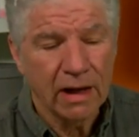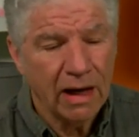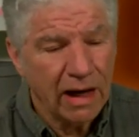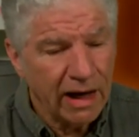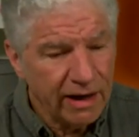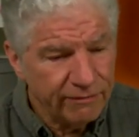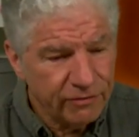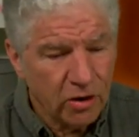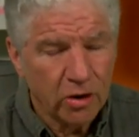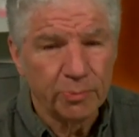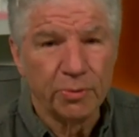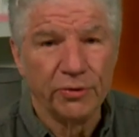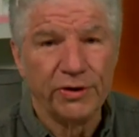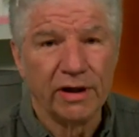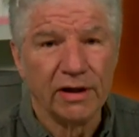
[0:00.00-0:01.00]
I have
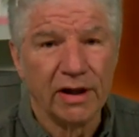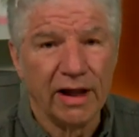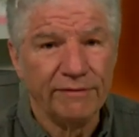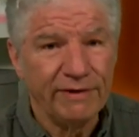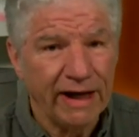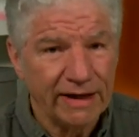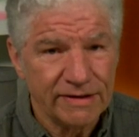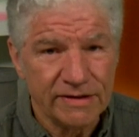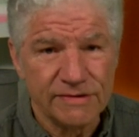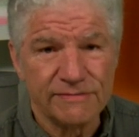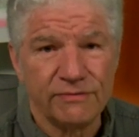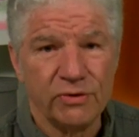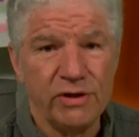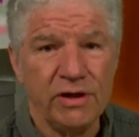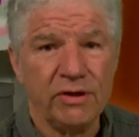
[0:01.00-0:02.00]
carpal tunnel. I've had this
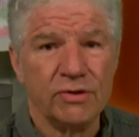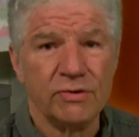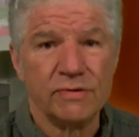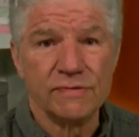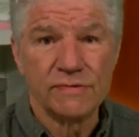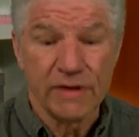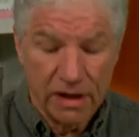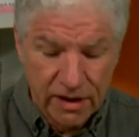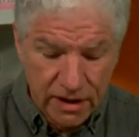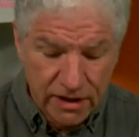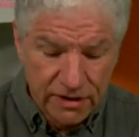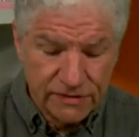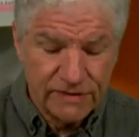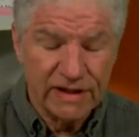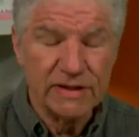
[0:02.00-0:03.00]
for years,
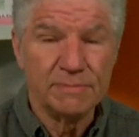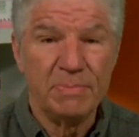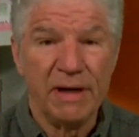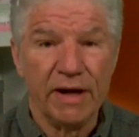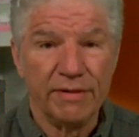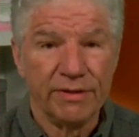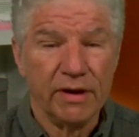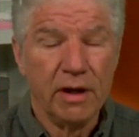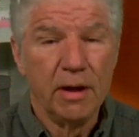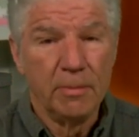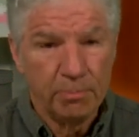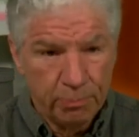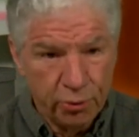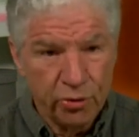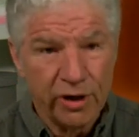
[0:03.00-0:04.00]
says Beth.
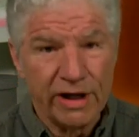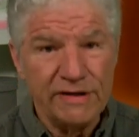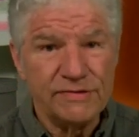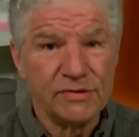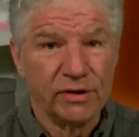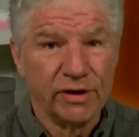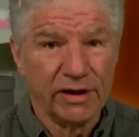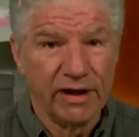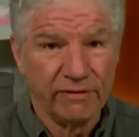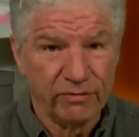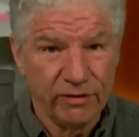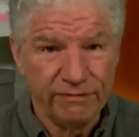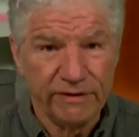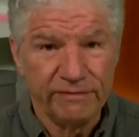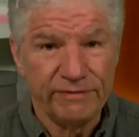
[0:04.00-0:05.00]
Put ice on it every
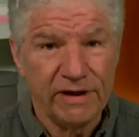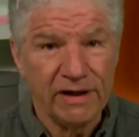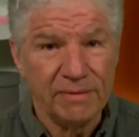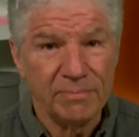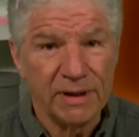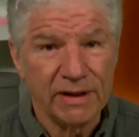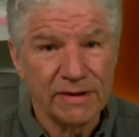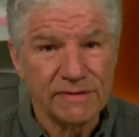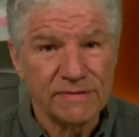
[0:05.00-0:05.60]
15 minutes